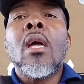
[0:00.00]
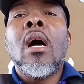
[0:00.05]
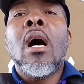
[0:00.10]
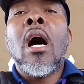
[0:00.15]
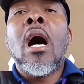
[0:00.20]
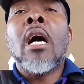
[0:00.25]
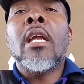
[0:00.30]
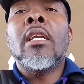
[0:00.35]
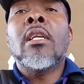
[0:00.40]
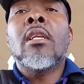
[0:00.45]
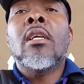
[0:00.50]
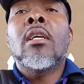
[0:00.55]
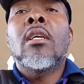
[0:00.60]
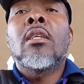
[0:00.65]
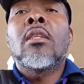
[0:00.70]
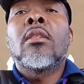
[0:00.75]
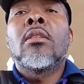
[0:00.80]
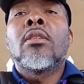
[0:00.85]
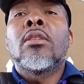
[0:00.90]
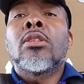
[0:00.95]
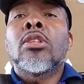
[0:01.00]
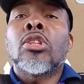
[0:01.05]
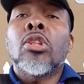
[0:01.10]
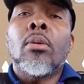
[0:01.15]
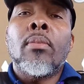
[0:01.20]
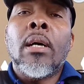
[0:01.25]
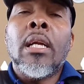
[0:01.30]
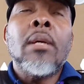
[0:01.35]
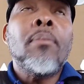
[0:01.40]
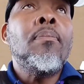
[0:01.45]
And
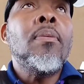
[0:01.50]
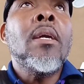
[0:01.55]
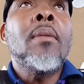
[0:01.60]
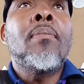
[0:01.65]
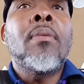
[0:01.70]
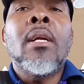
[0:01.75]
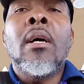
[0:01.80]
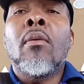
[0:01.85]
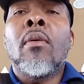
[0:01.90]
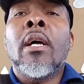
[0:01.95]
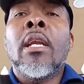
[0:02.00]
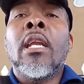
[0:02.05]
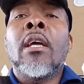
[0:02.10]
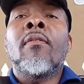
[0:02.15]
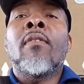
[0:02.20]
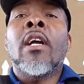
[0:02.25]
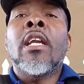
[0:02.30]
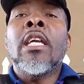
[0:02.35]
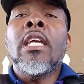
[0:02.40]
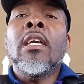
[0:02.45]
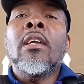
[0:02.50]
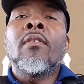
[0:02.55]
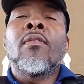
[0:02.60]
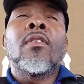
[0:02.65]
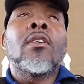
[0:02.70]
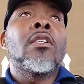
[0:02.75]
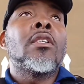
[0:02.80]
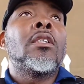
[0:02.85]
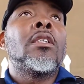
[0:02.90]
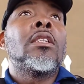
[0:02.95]
some of the people they were never
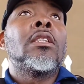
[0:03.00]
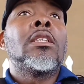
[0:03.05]
even